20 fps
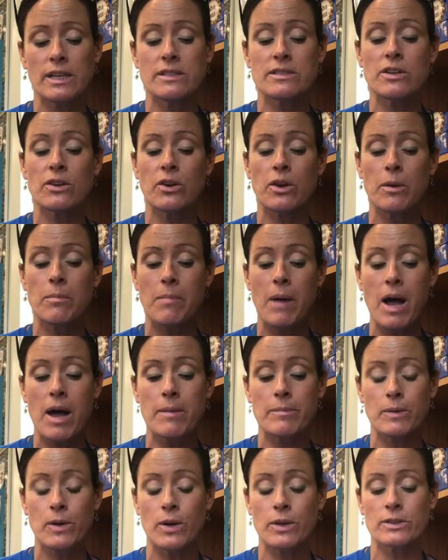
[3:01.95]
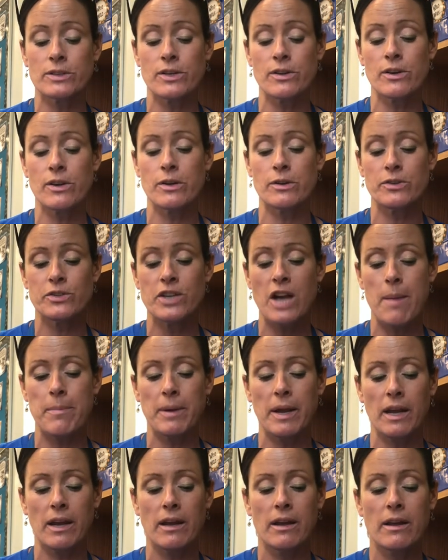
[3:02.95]
until her mom called her to go
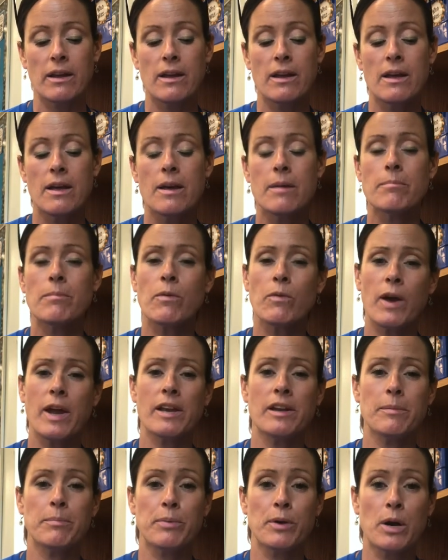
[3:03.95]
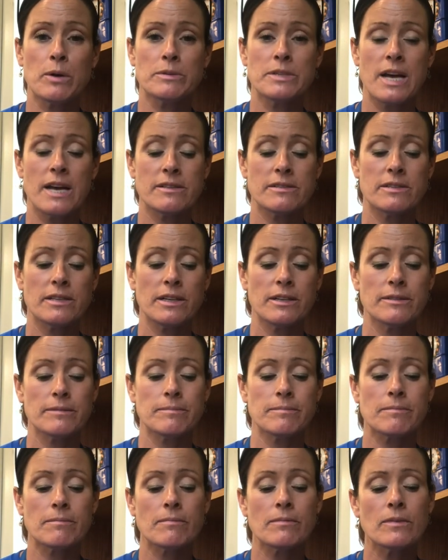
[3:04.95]
shopping. Miranda protested.
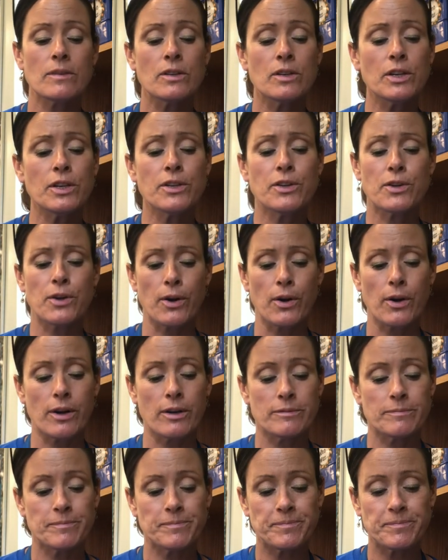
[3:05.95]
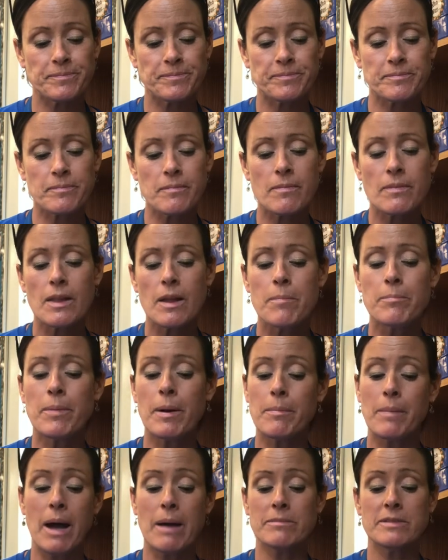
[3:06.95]
Good girl.
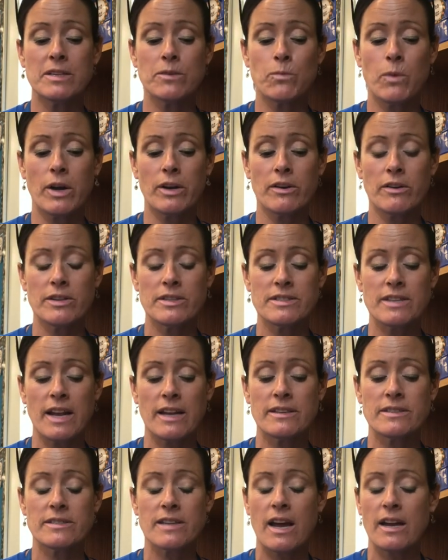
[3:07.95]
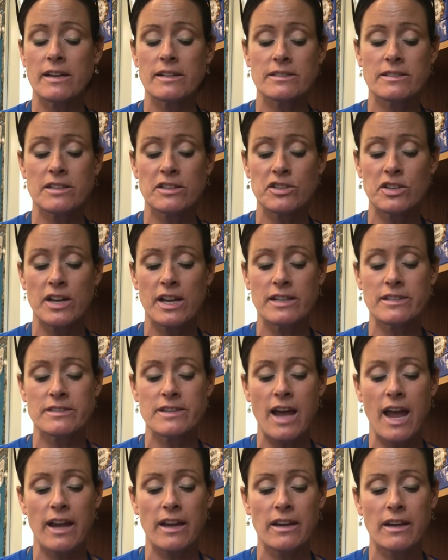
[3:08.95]
But Mom didn't want her to stay inside on such a nice
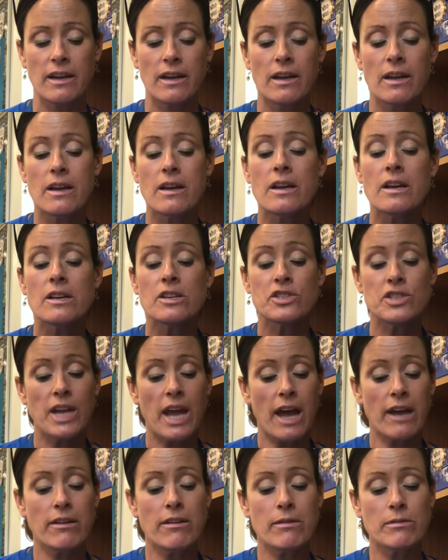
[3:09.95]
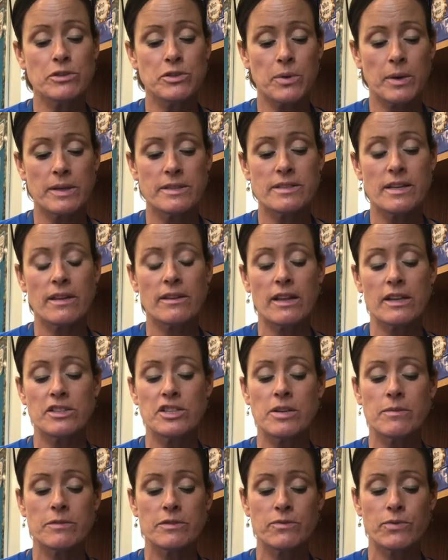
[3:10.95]
day. She had no choice unless
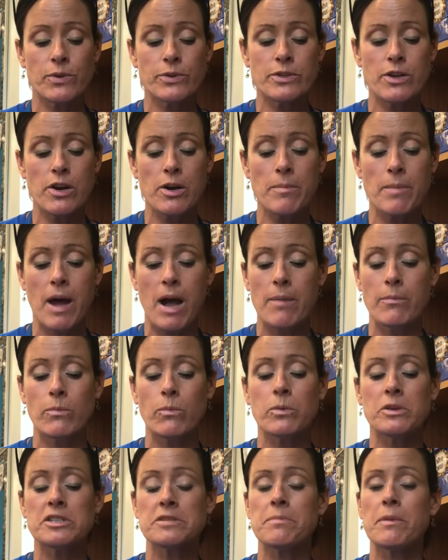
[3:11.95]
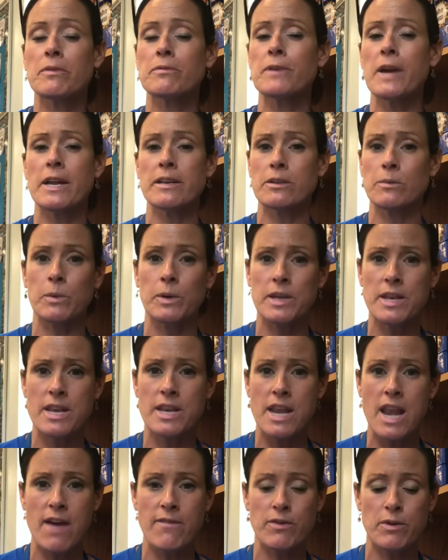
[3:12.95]
she was rude to her mom, which Miranda would
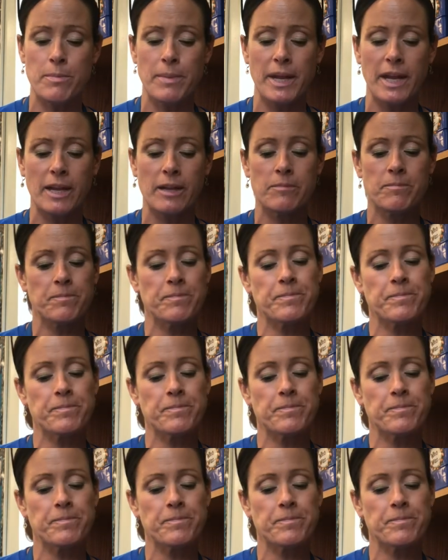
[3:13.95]
never be.